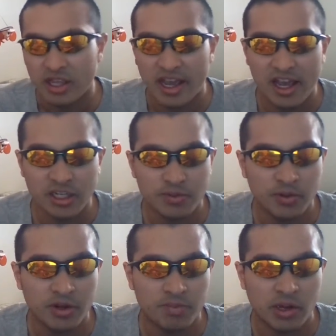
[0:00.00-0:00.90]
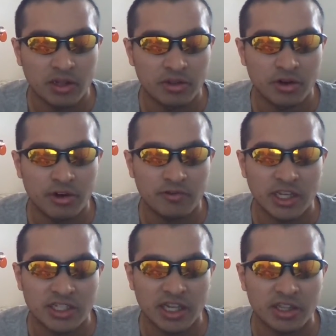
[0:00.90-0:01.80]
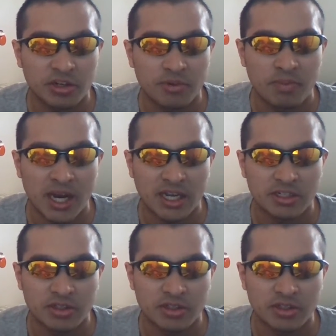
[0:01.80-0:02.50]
As for Polnareff, they say their goodbyes,